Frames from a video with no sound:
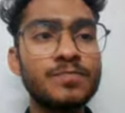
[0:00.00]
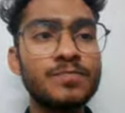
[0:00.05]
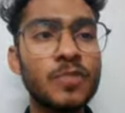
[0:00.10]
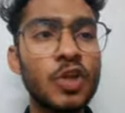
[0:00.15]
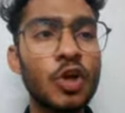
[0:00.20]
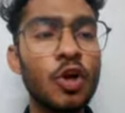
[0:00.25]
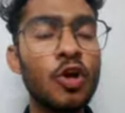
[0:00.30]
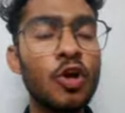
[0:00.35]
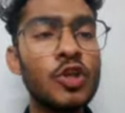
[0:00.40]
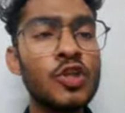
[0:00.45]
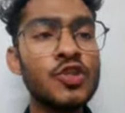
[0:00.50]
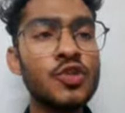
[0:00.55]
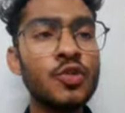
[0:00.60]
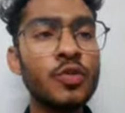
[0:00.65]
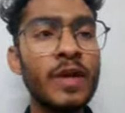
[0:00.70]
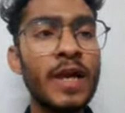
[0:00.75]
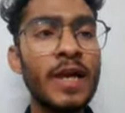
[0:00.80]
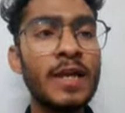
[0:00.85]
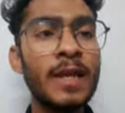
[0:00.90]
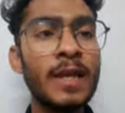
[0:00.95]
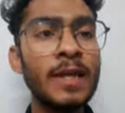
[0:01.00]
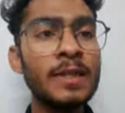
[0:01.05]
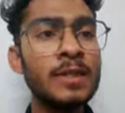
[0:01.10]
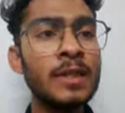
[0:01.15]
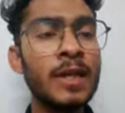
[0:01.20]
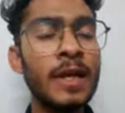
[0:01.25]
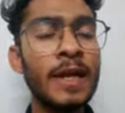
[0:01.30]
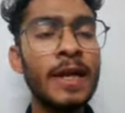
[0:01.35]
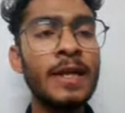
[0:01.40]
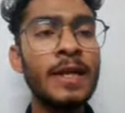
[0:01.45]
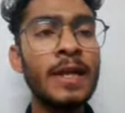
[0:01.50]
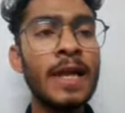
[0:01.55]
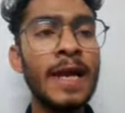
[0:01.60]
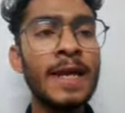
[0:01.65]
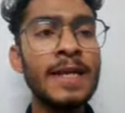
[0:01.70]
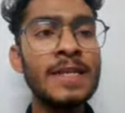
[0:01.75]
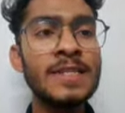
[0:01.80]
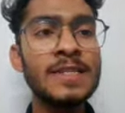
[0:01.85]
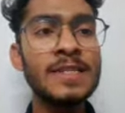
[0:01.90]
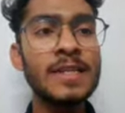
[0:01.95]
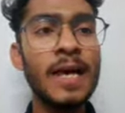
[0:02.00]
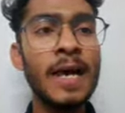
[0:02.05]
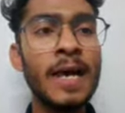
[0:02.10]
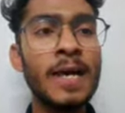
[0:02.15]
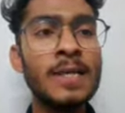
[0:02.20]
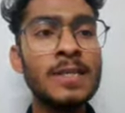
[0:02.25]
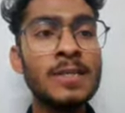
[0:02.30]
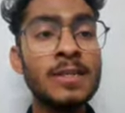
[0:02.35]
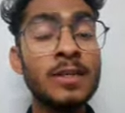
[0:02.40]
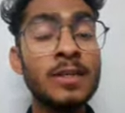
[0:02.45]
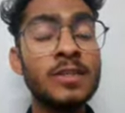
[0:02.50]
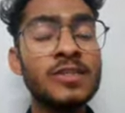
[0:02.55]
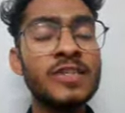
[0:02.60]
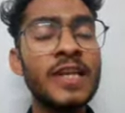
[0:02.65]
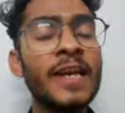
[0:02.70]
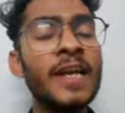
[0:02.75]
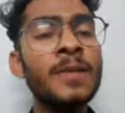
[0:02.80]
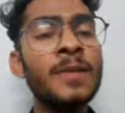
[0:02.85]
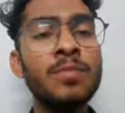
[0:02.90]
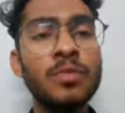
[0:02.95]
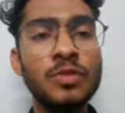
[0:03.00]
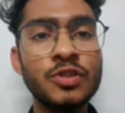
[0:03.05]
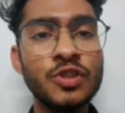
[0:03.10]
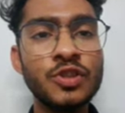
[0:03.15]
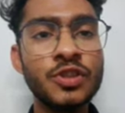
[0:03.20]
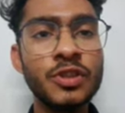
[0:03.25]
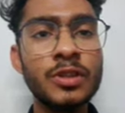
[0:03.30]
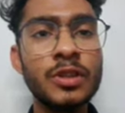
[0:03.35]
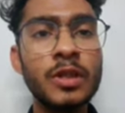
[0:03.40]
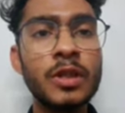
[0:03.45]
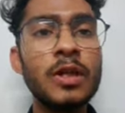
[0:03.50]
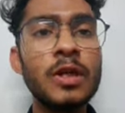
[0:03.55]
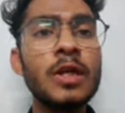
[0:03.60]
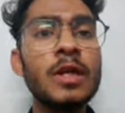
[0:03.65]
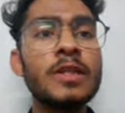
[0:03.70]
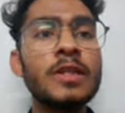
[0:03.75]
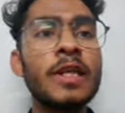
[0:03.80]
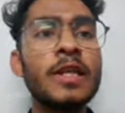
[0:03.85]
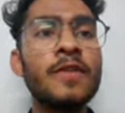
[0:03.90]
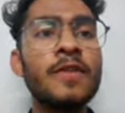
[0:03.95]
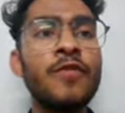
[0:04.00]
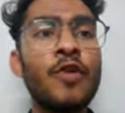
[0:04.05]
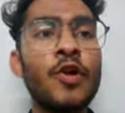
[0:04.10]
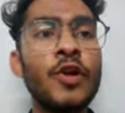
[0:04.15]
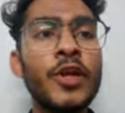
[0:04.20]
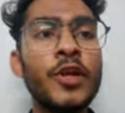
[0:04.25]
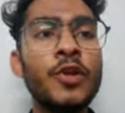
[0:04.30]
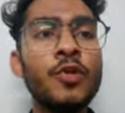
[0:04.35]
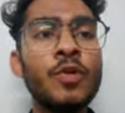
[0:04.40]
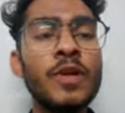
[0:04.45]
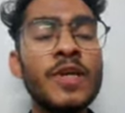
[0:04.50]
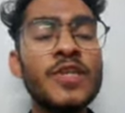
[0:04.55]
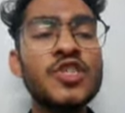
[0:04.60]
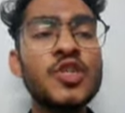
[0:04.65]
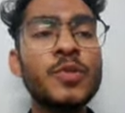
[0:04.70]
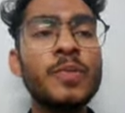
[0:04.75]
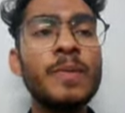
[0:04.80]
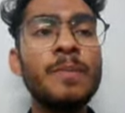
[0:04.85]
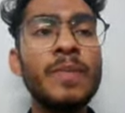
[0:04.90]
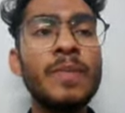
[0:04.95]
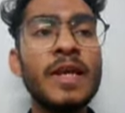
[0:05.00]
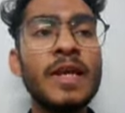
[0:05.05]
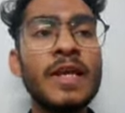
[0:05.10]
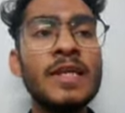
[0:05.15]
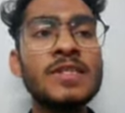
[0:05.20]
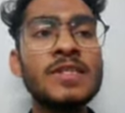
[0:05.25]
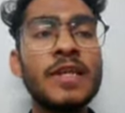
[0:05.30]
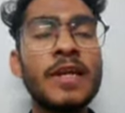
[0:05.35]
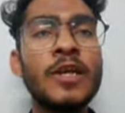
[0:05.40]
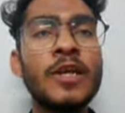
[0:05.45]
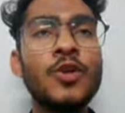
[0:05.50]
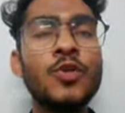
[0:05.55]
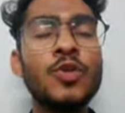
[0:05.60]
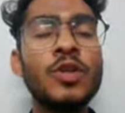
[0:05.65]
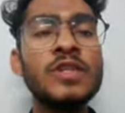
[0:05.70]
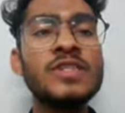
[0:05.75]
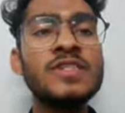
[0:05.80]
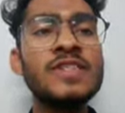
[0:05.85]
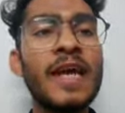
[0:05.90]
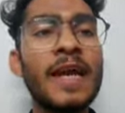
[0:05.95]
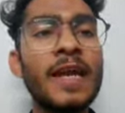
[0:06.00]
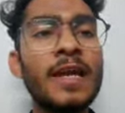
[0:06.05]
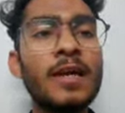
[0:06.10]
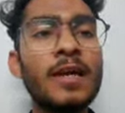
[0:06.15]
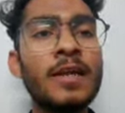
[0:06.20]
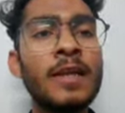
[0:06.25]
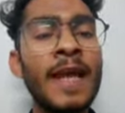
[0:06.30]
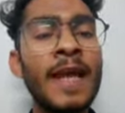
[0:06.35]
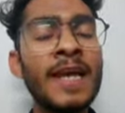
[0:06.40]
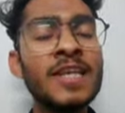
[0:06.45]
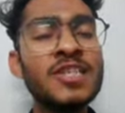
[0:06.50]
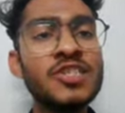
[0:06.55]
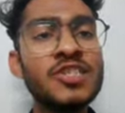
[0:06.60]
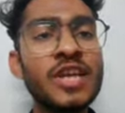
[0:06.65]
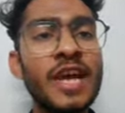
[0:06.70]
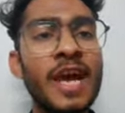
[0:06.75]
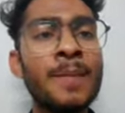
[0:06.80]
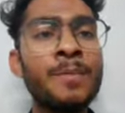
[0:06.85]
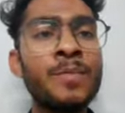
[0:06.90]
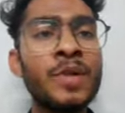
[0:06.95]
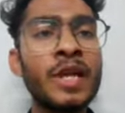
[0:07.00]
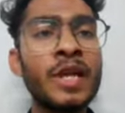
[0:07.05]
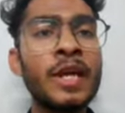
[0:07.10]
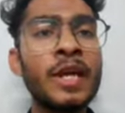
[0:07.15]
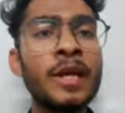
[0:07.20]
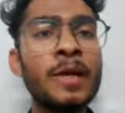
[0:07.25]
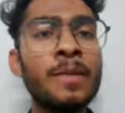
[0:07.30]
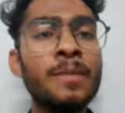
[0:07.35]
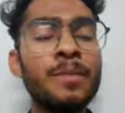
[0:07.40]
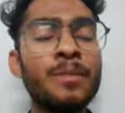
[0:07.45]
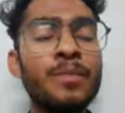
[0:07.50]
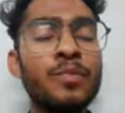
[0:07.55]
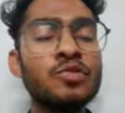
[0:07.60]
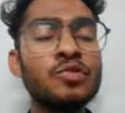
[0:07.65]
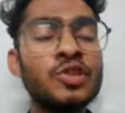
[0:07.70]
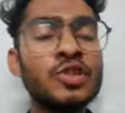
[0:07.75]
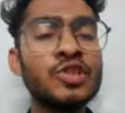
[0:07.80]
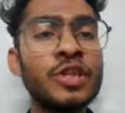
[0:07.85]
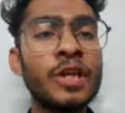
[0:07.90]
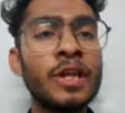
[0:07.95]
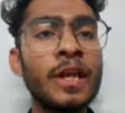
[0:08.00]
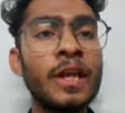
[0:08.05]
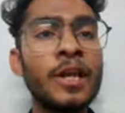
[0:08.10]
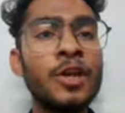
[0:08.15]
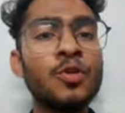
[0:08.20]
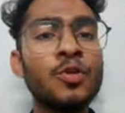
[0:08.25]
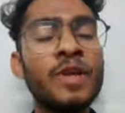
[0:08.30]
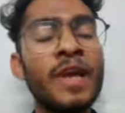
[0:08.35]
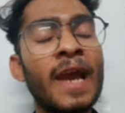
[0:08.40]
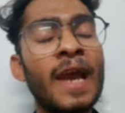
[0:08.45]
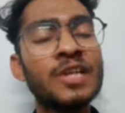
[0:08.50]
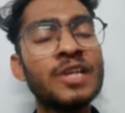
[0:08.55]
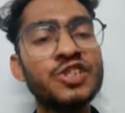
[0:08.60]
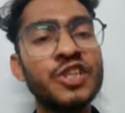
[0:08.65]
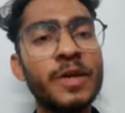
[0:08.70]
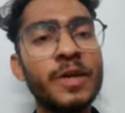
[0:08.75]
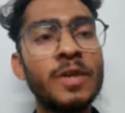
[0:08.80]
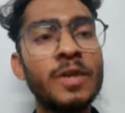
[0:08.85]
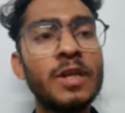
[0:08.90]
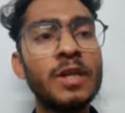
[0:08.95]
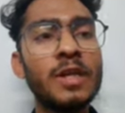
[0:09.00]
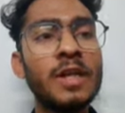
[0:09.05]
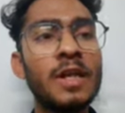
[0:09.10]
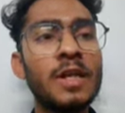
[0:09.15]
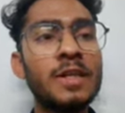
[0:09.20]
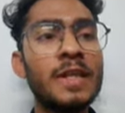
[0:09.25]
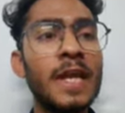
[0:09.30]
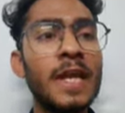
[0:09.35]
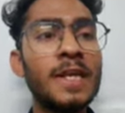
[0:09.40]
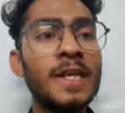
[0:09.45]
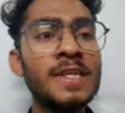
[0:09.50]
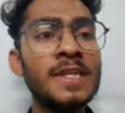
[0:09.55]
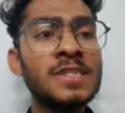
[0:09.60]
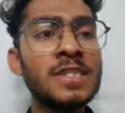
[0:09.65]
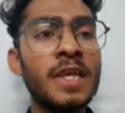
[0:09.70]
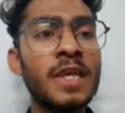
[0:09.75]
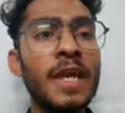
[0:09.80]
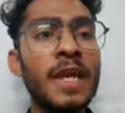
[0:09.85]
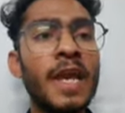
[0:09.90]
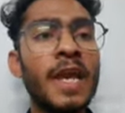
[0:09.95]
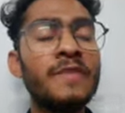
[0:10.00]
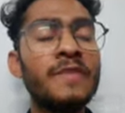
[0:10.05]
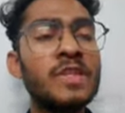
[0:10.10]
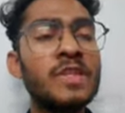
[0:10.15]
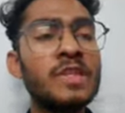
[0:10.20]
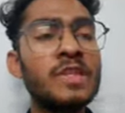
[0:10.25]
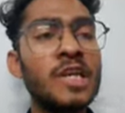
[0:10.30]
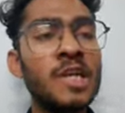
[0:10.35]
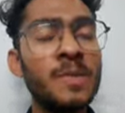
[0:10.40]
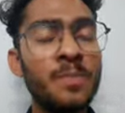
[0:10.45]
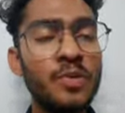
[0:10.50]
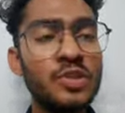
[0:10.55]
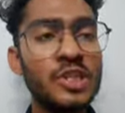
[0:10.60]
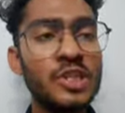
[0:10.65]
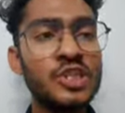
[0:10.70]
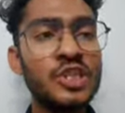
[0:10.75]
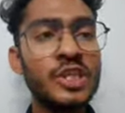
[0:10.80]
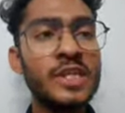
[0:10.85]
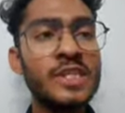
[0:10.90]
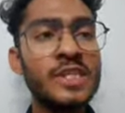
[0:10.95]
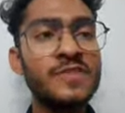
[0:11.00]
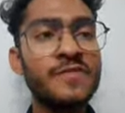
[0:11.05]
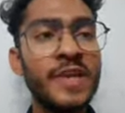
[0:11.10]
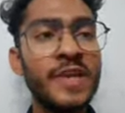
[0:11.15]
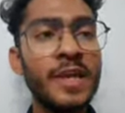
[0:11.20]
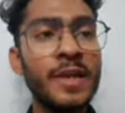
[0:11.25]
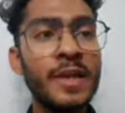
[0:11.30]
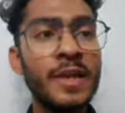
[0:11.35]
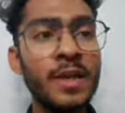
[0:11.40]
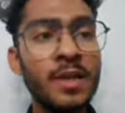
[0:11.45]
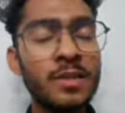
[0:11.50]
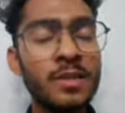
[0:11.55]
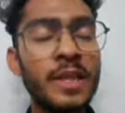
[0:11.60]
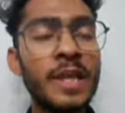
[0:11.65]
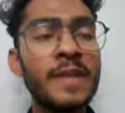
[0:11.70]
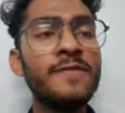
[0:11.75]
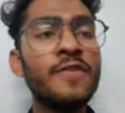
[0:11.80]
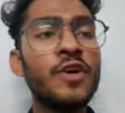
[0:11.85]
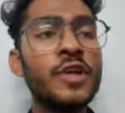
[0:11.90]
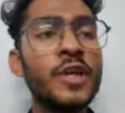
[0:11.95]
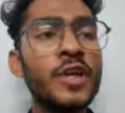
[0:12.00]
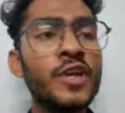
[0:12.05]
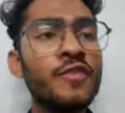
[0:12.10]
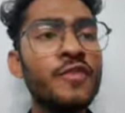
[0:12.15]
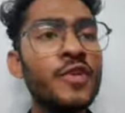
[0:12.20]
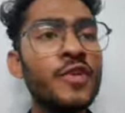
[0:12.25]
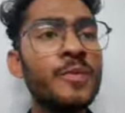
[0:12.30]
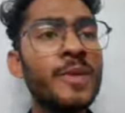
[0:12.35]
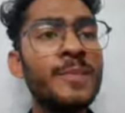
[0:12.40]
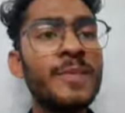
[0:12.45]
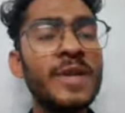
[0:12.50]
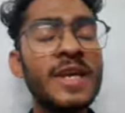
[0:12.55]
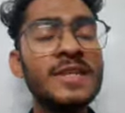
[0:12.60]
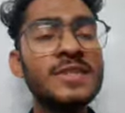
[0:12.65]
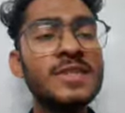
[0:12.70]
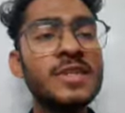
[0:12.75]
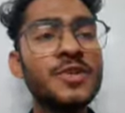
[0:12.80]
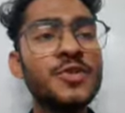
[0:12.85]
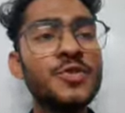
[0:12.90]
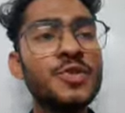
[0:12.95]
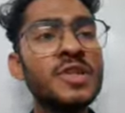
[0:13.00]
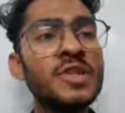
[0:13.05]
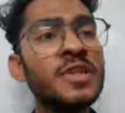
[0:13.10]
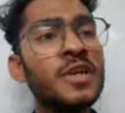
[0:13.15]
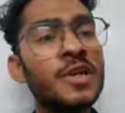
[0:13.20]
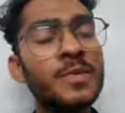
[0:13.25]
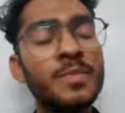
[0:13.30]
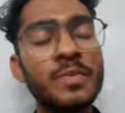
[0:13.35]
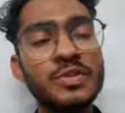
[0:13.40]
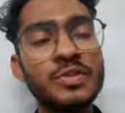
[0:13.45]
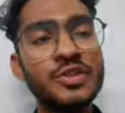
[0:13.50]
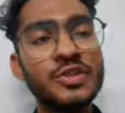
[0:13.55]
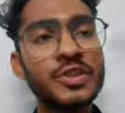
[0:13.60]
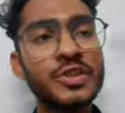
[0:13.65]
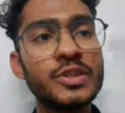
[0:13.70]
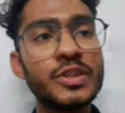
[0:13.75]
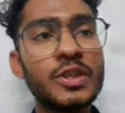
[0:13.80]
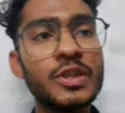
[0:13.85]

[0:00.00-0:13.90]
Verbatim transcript: also getting the indice as a second position then the 42 is to be placed into the sec uh, next empty position into the hash table that is if the third position is vacant then 42 would be placed into the third position